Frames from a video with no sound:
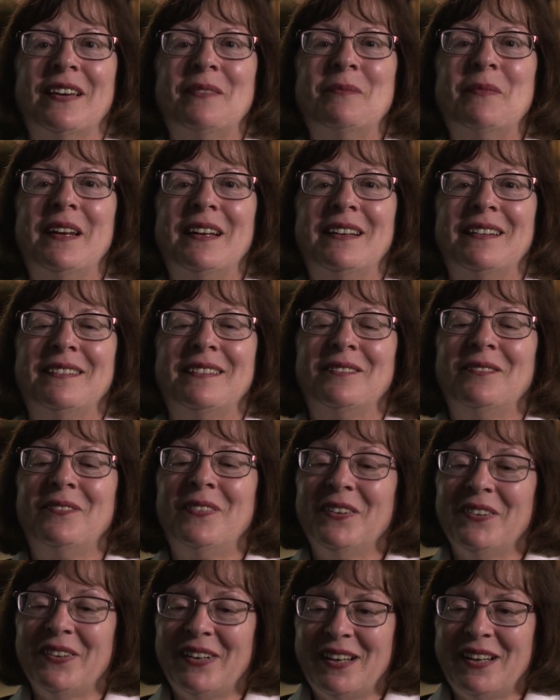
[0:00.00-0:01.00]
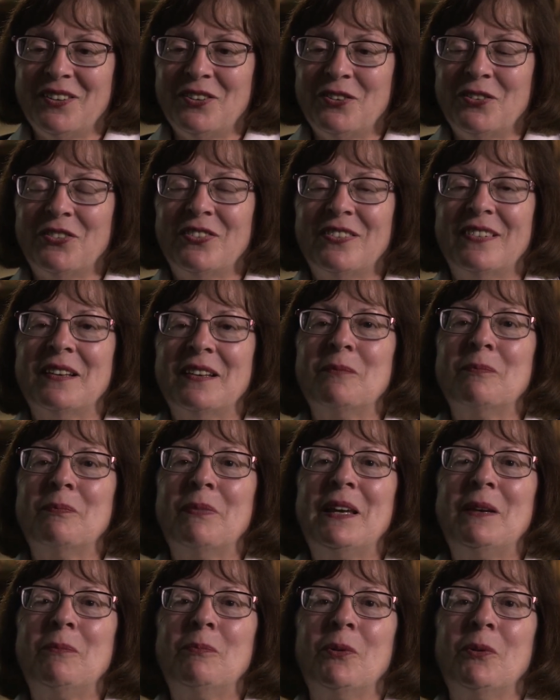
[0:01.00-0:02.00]
I met very interesting
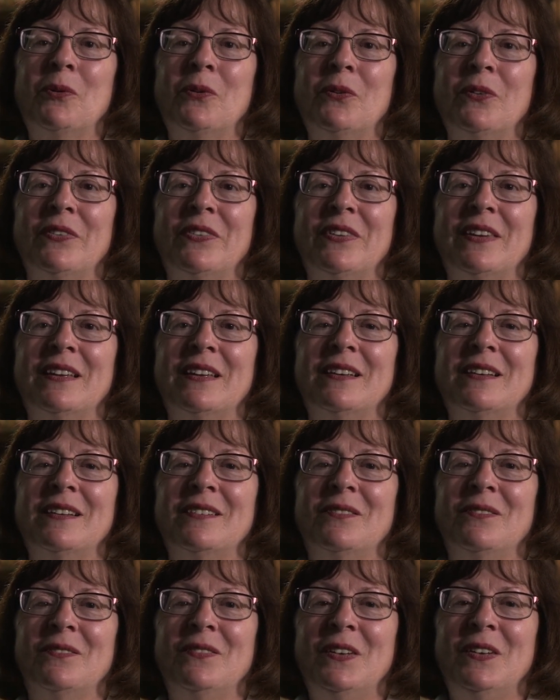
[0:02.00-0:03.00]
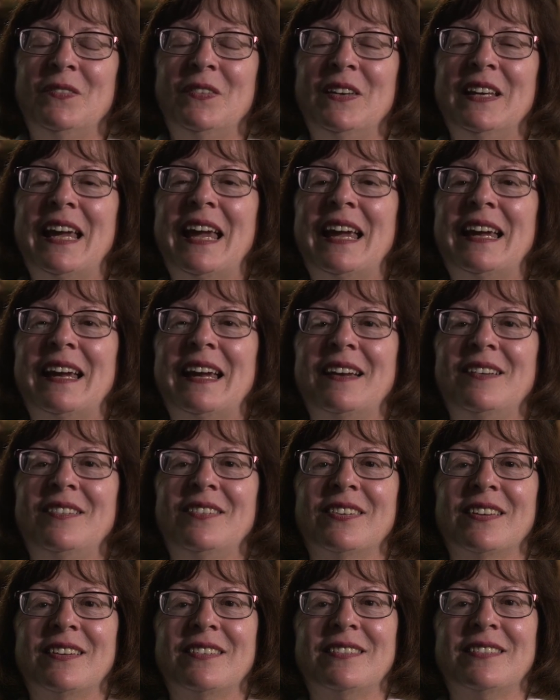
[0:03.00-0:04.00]
people at the VVA
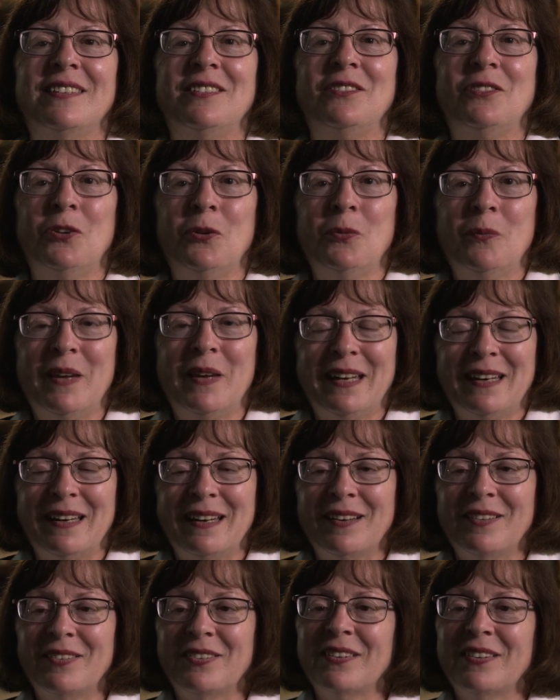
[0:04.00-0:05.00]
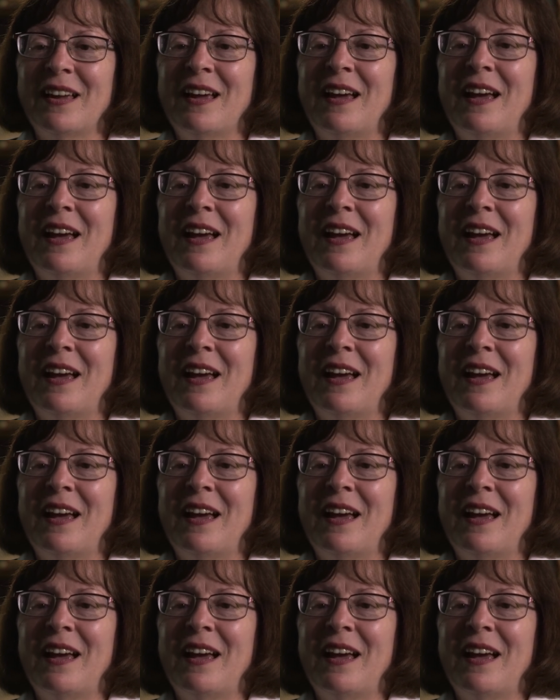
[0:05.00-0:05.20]
862 meetings.